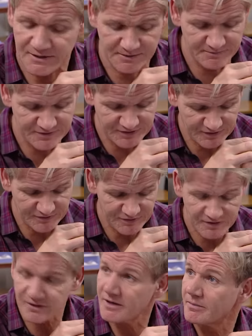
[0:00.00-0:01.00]
I am so
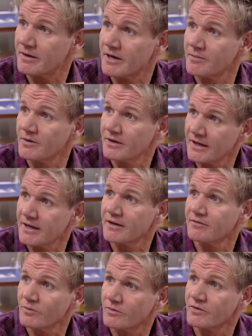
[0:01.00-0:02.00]
sorry, but I'm only here
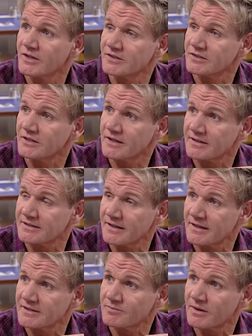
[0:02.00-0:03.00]
for one reason, and that's to
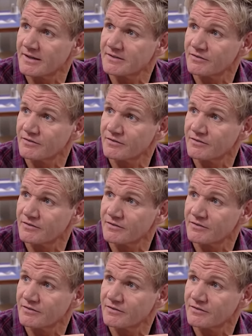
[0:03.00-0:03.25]
get this place